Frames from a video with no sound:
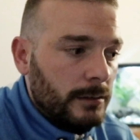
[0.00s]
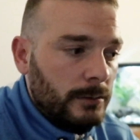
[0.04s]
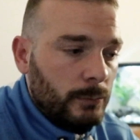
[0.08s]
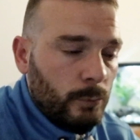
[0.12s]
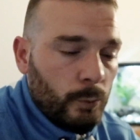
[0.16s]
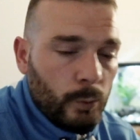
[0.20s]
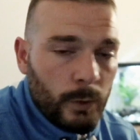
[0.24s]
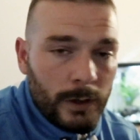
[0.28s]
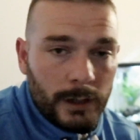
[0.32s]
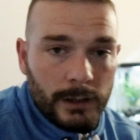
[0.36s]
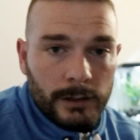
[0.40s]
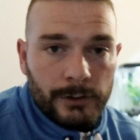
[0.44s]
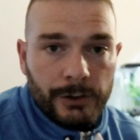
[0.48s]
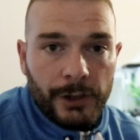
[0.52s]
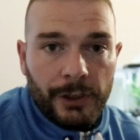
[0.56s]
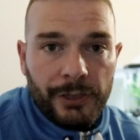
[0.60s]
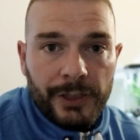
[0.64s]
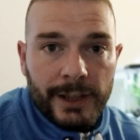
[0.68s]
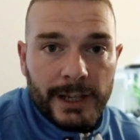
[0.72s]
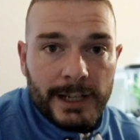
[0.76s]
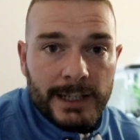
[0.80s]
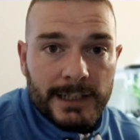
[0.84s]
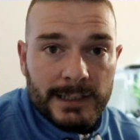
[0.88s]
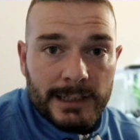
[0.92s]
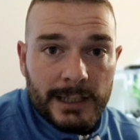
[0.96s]
Well, the
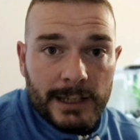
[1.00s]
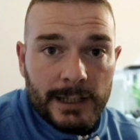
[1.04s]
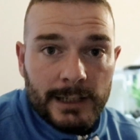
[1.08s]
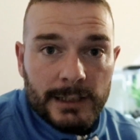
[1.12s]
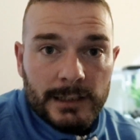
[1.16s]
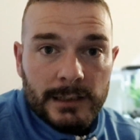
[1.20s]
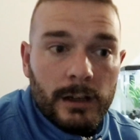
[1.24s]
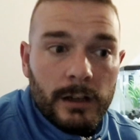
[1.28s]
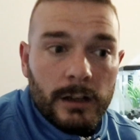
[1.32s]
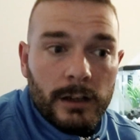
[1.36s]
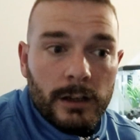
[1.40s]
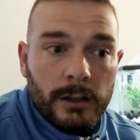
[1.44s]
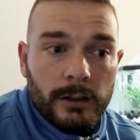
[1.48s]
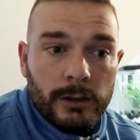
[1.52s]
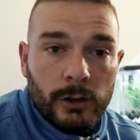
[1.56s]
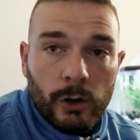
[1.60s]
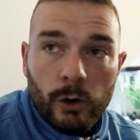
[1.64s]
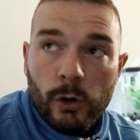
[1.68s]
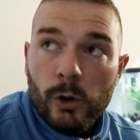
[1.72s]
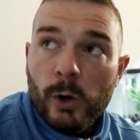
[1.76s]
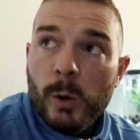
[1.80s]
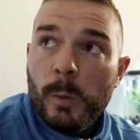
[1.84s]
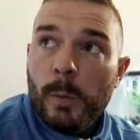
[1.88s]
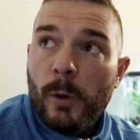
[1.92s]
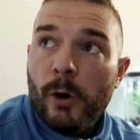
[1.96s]
thing is this. The
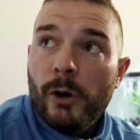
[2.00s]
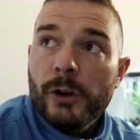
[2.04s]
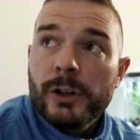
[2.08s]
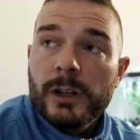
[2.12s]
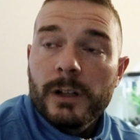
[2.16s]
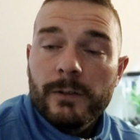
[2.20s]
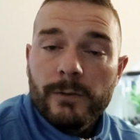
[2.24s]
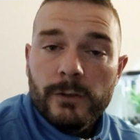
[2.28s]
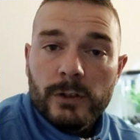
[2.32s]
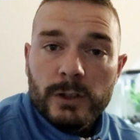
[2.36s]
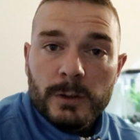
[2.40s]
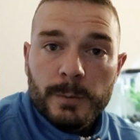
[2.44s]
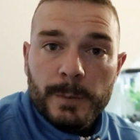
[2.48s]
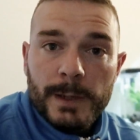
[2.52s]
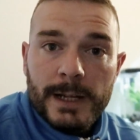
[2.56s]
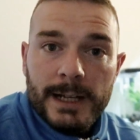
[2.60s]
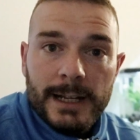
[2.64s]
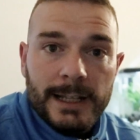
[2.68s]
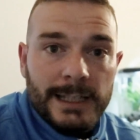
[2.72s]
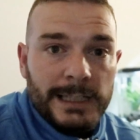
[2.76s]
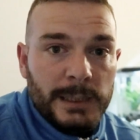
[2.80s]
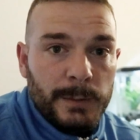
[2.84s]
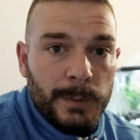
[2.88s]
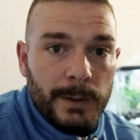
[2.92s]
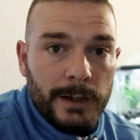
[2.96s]
whole point of us being
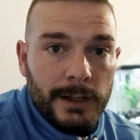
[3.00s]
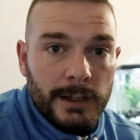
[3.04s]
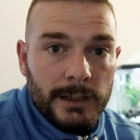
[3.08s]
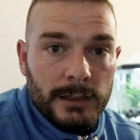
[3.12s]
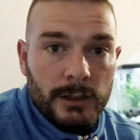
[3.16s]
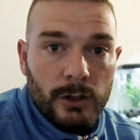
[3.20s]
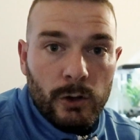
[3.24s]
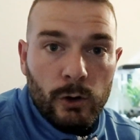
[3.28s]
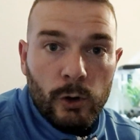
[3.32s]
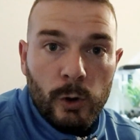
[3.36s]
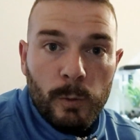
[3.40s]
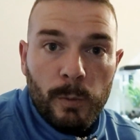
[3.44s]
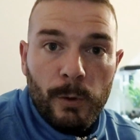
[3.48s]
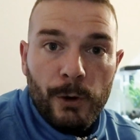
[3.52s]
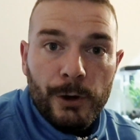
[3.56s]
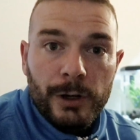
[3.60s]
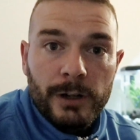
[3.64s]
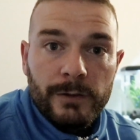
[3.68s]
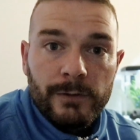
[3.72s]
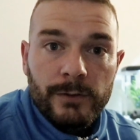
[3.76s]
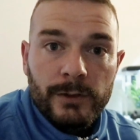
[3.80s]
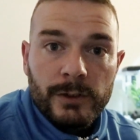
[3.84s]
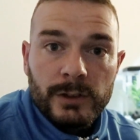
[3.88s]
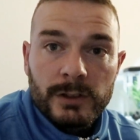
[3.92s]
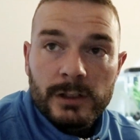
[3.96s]
in space, the whole point
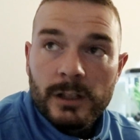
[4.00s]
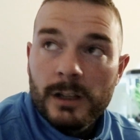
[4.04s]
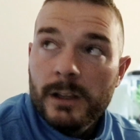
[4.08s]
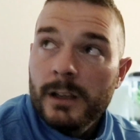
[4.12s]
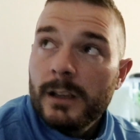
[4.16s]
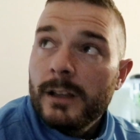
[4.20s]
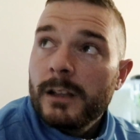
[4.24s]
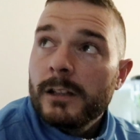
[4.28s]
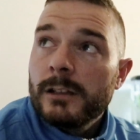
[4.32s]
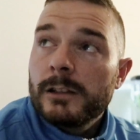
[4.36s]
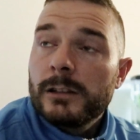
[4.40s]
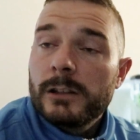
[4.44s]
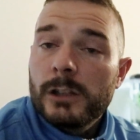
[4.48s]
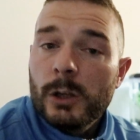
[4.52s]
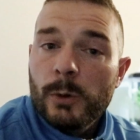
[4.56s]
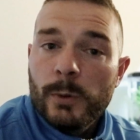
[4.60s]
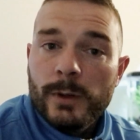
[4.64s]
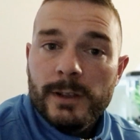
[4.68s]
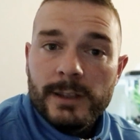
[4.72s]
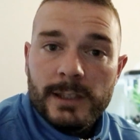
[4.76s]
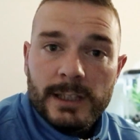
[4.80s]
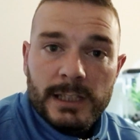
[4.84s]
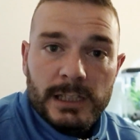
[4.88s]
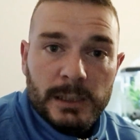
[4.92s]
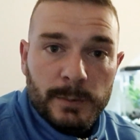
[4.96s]
of us
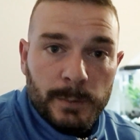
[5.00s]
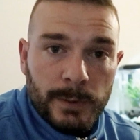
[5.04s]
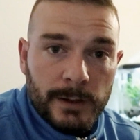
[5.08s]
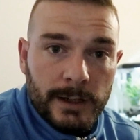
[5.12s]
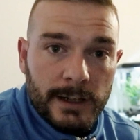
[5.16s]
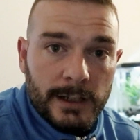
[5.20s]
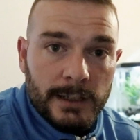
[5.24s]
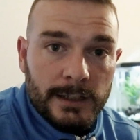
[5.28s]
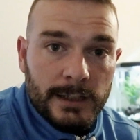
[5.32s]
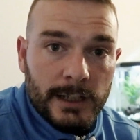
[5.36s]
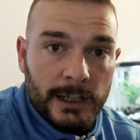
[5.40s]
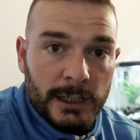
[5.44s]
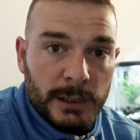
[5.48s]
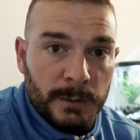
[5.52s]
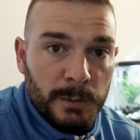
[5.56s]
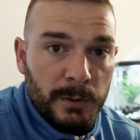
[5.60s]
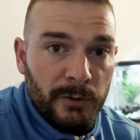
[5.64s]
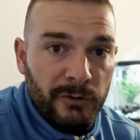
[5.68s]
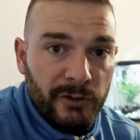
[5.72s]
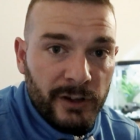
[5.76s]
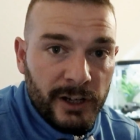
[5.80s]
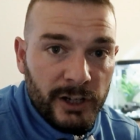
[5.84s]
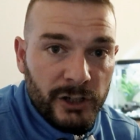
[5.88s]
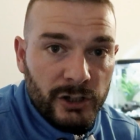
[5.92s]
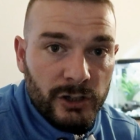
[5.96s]
doing this space
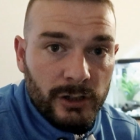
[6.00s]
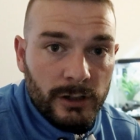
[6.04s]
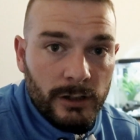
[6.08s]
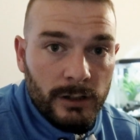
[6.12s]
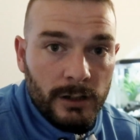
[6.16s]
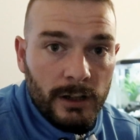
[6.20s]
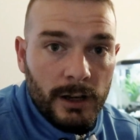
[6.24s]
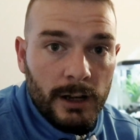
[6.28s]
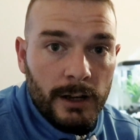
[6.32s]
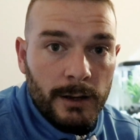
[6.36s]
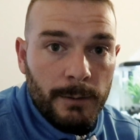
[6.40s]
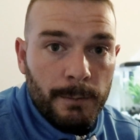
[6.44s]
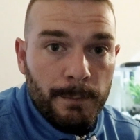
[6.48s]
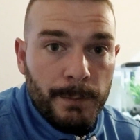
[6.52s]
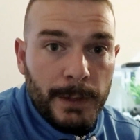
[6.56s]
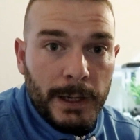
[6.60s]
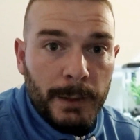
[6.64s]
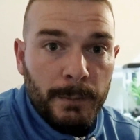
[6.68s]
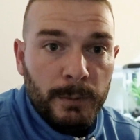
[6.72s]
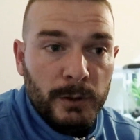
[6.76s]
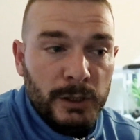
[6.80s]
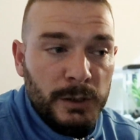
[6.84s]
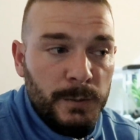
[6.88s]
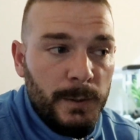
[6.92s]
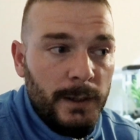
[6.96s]
exploration and
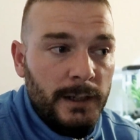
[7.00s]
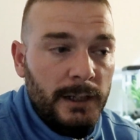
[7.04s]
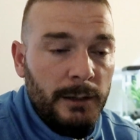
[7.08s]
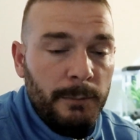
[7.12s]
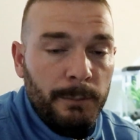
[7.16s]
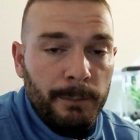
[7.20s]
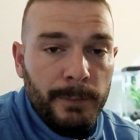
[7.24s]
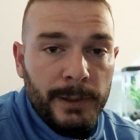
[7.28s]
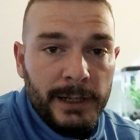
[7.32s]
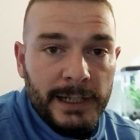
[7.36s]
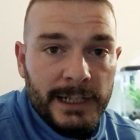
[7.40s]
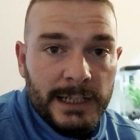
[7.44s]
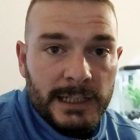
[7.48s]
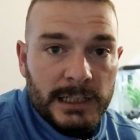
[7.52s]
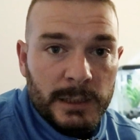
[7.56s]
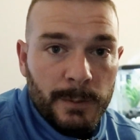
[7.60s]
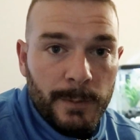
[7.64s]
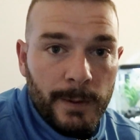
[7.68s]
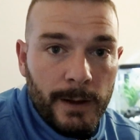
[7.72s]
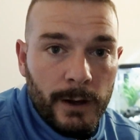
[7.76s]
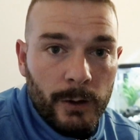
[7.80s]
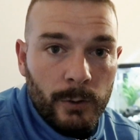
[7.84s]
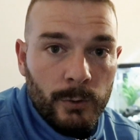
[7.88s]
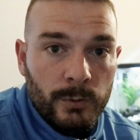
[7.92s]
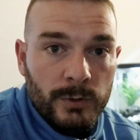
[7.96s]
people spending billions of
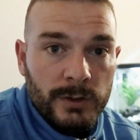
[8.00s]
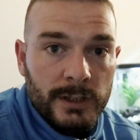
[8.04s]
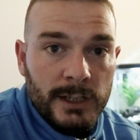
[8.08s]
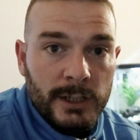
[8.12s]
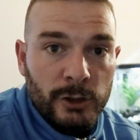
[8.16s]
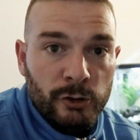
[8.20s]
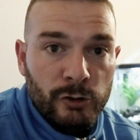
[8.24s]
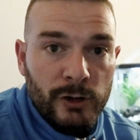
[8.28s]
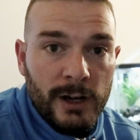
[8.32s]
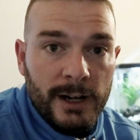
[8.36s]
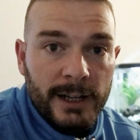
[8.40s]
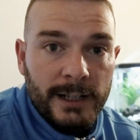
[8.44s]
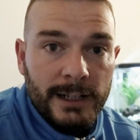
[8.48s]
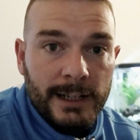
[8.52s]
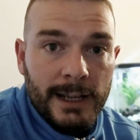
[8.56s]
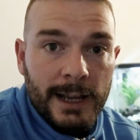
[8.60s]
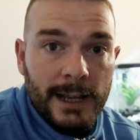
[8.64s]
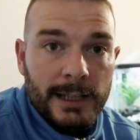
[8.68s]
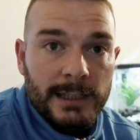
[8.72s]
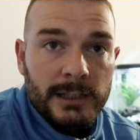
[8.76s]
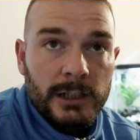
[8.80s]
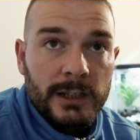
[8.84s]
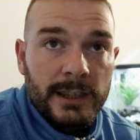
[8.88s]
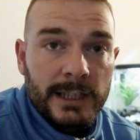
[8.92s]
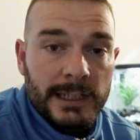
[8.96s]
pounds in trying to
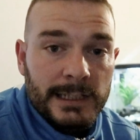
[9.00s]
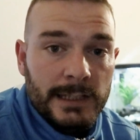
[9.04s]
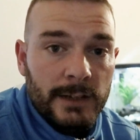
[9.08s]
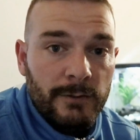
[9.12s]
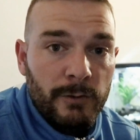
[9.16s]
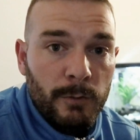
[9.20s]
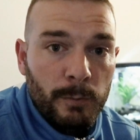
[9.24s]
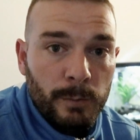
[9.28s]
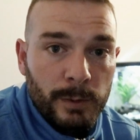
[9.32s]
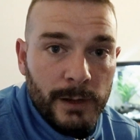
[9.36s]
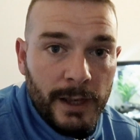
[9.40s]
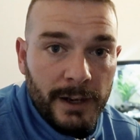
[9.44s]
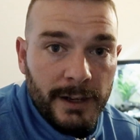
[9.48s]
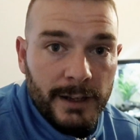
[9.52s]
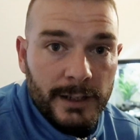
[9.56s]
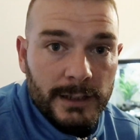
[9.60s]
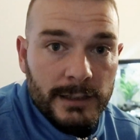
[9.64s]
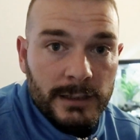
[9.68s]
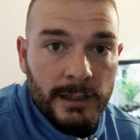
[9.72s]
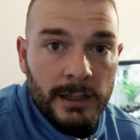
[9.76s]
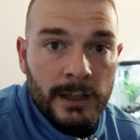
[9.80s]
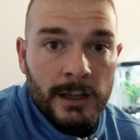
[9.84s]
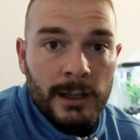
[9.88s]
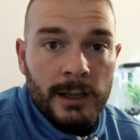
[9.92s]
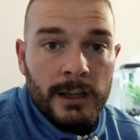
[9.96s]
get to these different
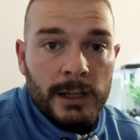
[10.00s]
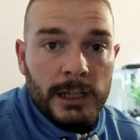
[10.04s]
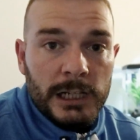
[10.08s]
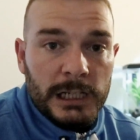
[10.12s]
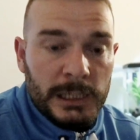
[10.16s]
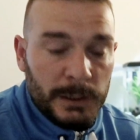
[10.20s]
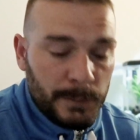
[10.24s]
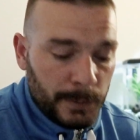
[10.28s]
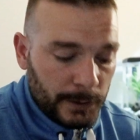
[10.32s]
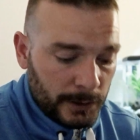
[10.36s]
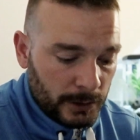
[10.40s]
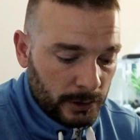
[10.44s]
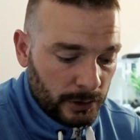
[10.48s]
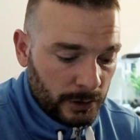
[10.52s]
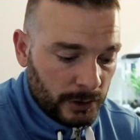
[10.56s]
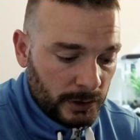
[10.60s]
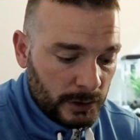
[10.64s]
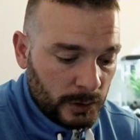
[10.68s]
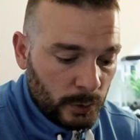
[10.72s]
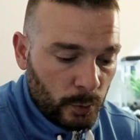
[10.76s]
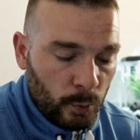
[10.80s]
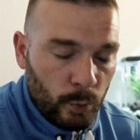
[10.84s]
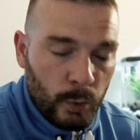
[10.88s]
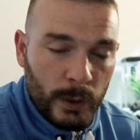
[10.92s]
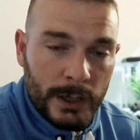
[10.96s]
planets is
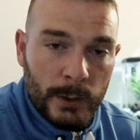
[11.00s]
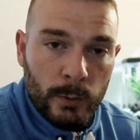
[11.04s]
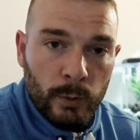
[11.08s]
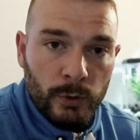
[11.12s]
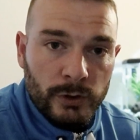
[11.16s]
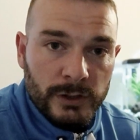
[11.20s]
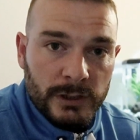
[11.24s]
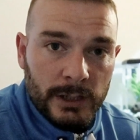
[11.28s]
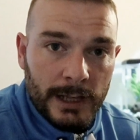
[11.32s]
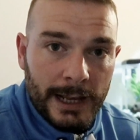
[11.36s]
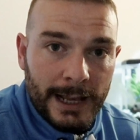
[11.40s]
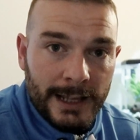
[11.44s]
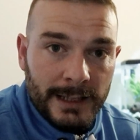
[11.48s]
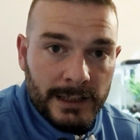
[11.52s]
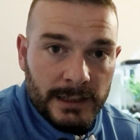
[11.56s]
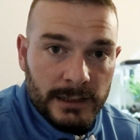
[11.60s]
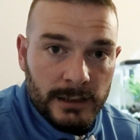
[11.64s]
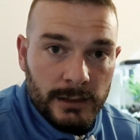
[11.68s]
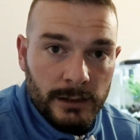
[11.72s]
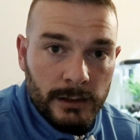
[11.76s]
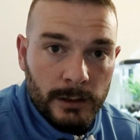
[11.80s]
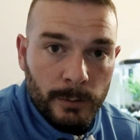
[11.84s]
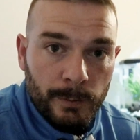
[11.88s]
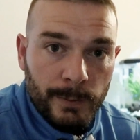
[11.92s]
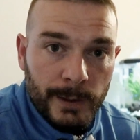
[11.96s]
because we want to
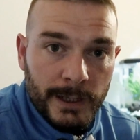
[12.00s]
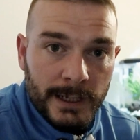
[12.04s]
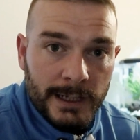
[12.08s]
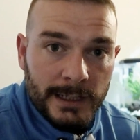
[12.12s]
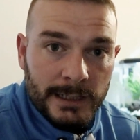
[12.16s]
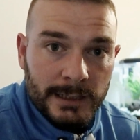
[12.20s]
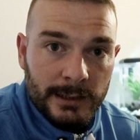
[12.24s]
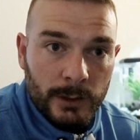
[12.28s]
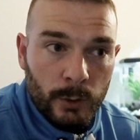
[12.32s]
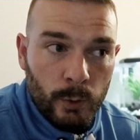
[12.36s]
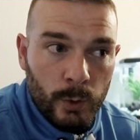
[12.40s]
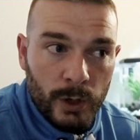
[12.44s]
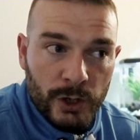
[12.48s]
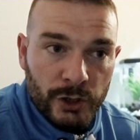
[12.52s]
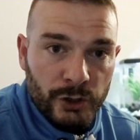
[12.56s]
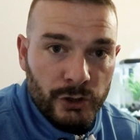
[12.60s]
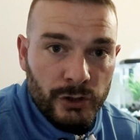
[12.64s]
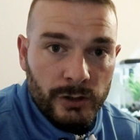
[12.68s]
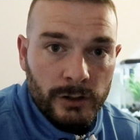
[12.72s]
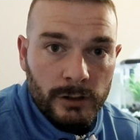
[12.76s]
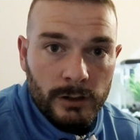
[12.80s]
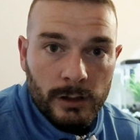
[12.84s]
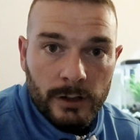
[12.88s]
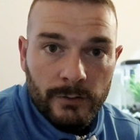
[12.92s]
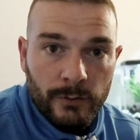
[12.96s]
answer the biggest
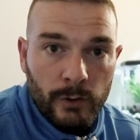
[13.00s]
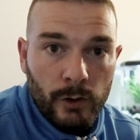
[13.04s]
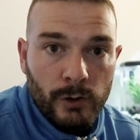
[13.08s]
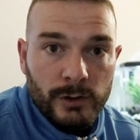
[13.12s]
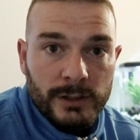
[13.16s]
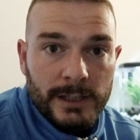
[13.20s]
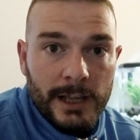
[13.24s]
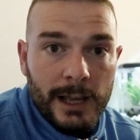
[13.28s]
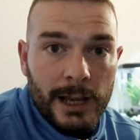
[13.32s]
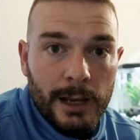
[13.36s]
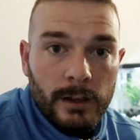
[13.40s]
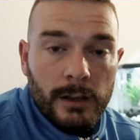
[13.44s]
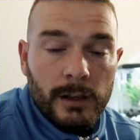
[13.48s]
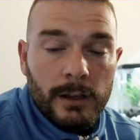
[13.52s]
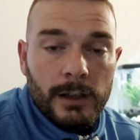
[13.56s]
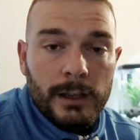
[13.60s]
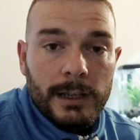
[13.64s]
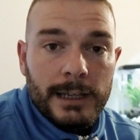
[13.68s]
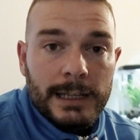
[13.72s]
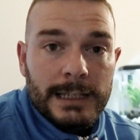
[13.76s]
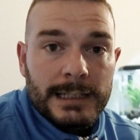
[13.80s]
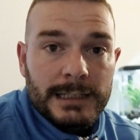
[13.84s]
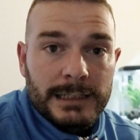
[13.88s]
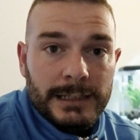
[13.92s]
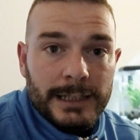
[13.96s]
question of all time.
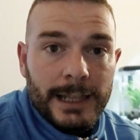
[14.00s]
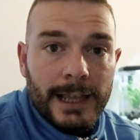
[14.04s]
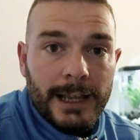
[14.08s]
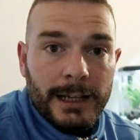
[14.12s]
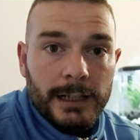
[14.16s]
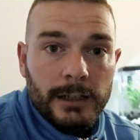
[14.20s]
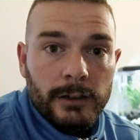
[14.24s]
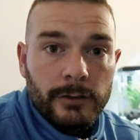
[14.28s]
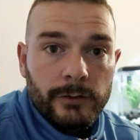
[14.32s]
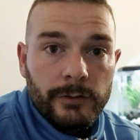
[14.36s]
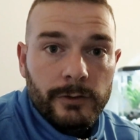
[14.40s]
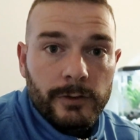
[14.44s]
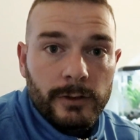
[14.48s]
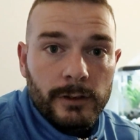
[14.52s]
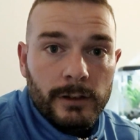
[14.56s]
Is life